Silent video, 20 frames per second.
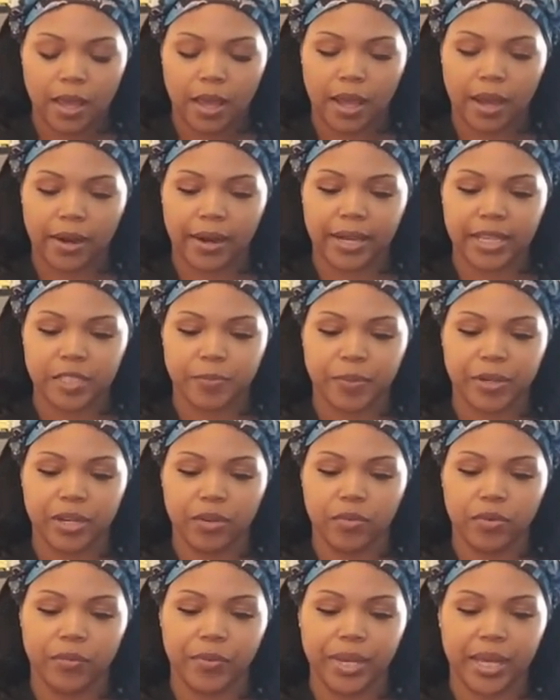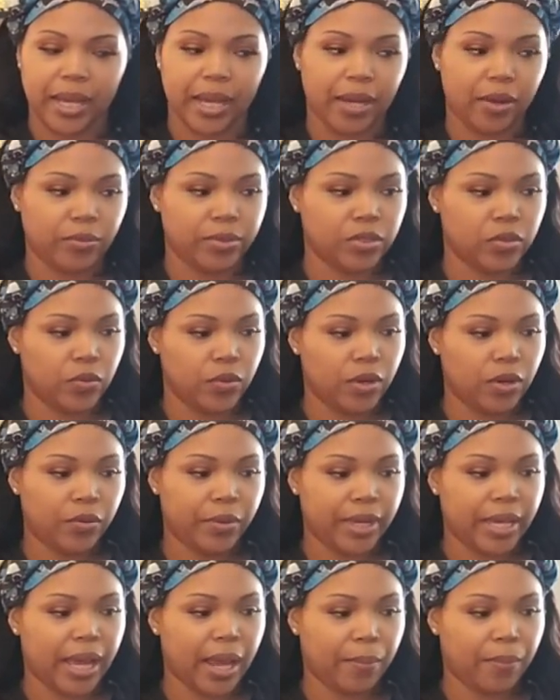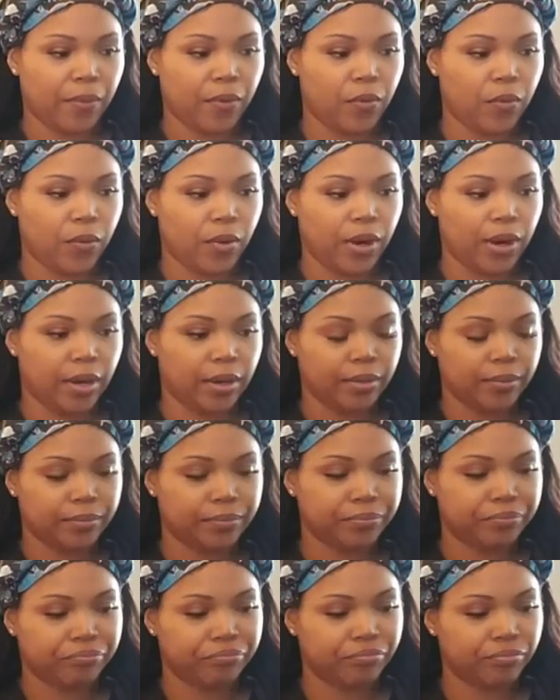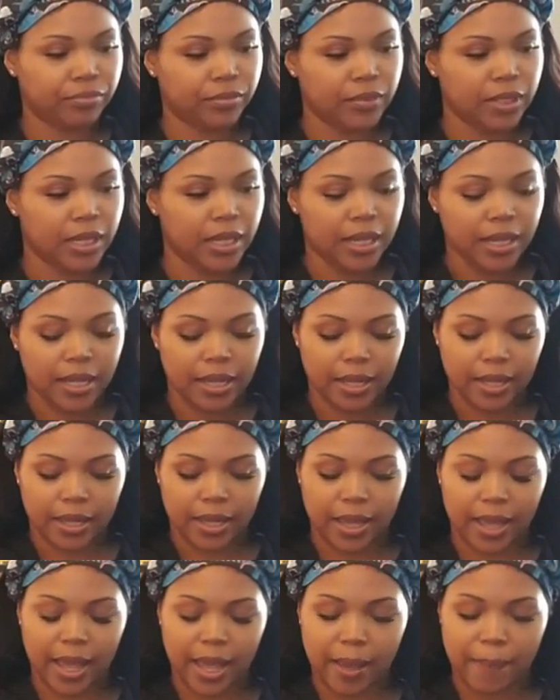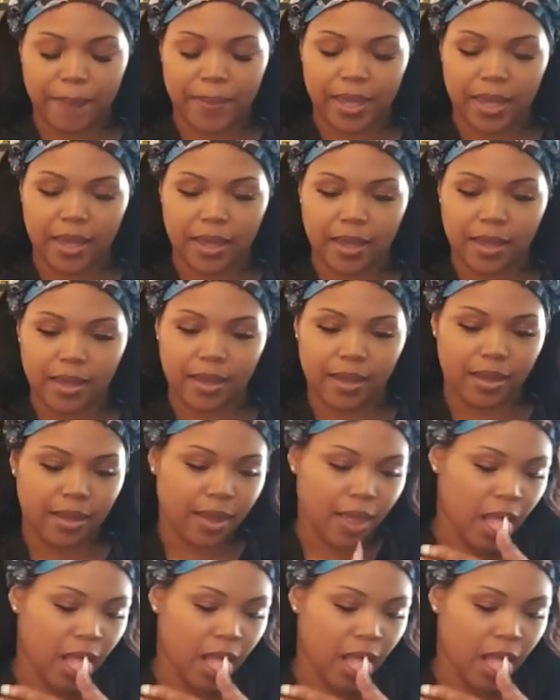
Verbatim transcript: All right, Spirit, what we got? What's going on with Capricorn? Cappy.